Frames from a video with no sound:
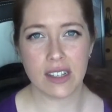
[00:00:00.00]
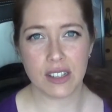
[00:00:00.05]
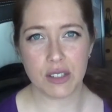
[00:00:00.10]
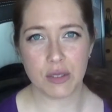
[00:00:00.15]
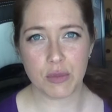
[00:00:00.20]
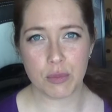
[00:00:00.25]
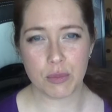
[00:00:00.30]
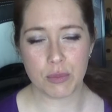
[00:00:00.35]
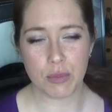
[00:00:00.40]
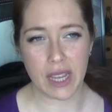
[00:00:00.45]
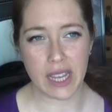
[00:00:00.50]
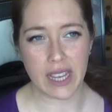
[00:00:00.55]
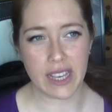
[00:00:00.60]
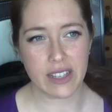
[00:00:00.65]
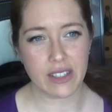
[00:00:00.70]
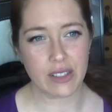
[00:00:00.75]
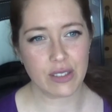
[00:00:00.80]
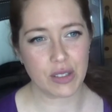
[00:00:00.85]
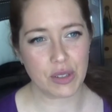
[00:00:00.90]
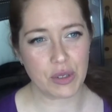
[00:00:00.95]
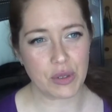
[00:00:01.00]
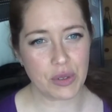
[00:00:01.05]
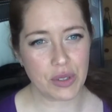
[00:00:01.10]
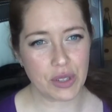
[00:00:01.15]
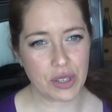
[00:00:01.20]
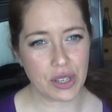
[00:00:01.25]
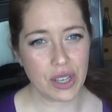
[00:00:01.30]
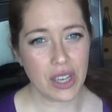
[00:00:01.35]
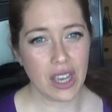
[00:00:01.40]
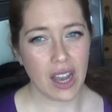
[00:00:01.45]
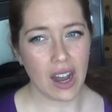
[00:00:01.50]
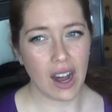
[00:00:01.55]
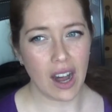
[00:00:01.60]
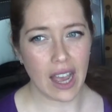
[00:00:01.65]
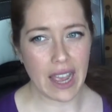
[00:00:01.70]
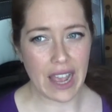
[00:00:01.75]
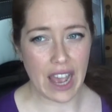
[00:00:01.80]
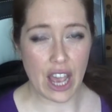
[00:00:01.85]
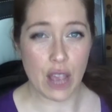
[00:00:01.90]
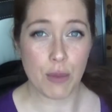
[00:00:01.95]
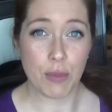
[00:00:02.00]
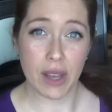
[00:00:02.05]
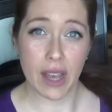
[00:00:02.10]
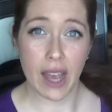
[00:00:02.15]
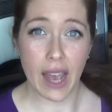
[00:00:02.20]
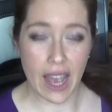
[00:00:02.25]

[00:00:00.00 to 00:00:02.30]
and make it so that I